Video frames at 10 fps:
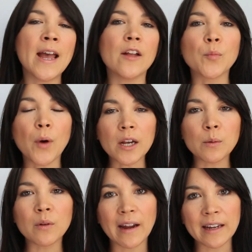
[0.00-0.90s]
And your body
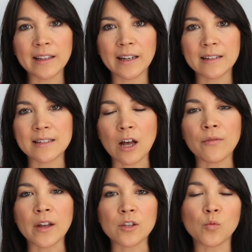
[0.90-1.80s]
will regulate
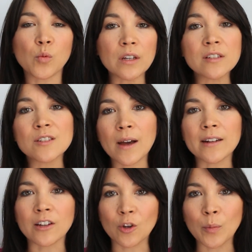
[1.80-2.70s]
itself, and you will sweat
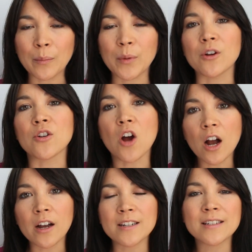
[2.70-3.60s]
a little bit, but you're
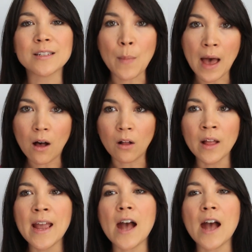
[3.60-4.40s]
not gonna smell,